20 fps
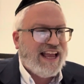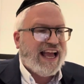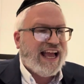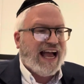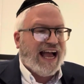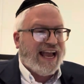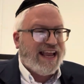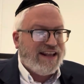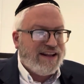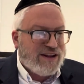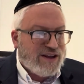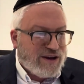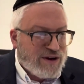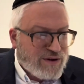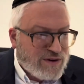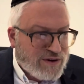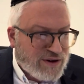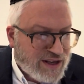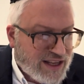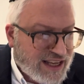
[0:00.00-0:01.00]

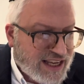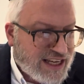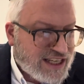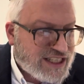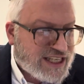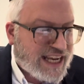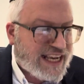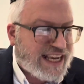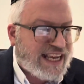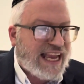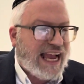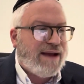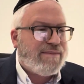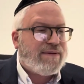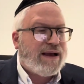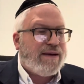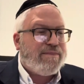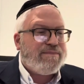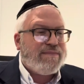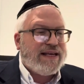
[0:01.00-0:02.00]
Hainu, shegam
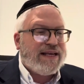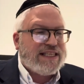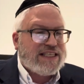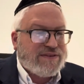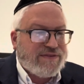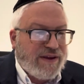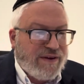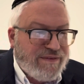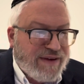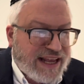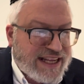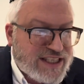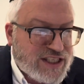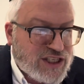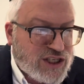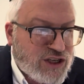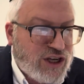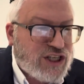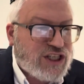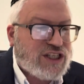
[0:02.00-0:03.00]
ha-mitzvah
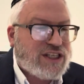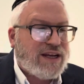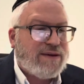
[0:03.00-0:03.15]
v'aschus